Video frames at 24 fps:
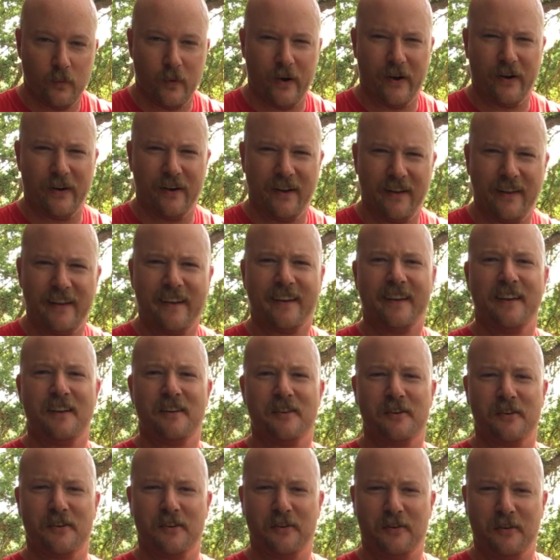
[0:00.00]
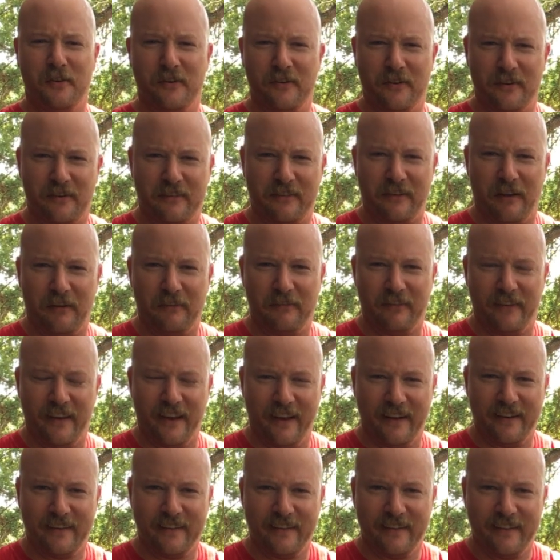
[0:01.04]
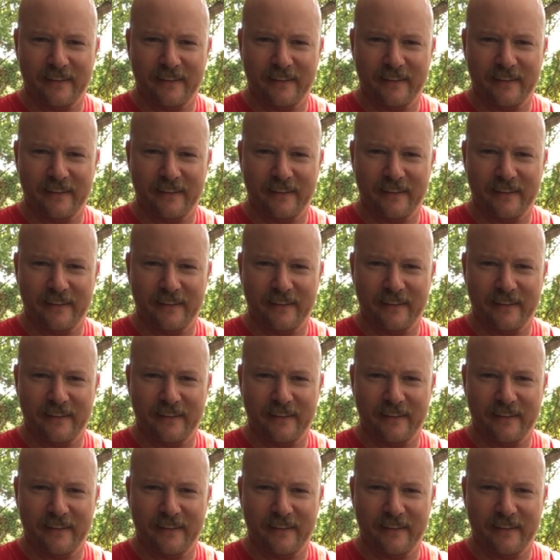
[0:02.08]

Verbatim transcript: Weird. I like how you're including yourself in that.